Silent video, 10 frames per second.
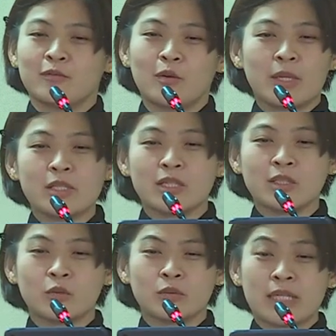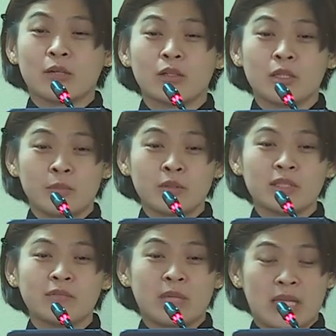for patients to take on
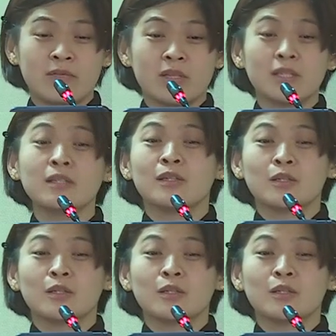abusive behaviour